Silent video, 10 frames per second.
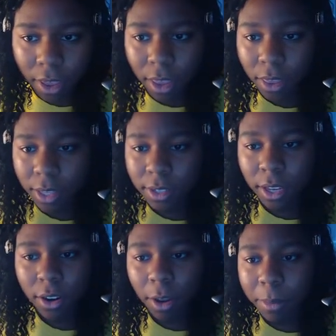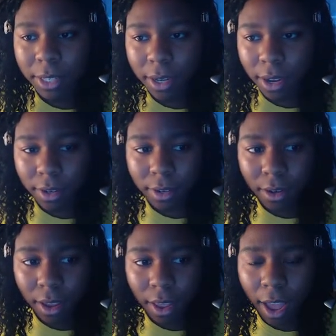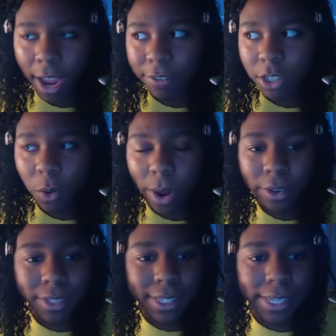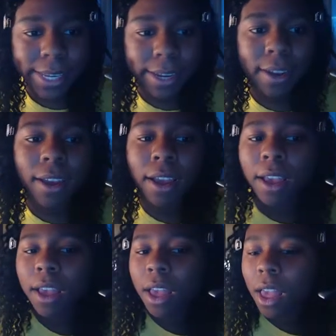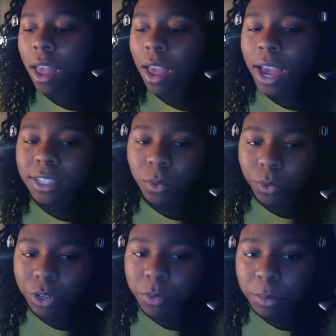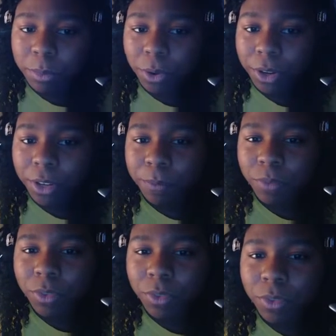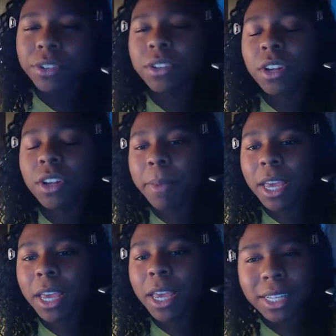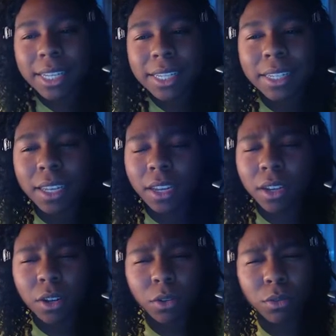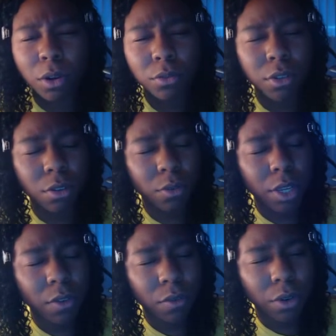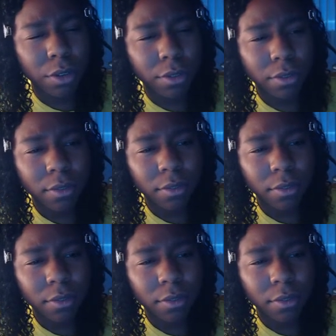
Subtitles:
This cannot be done. I have to go out and see. As the words were spoken, the person on the bed who was listening groaned in a weak voice.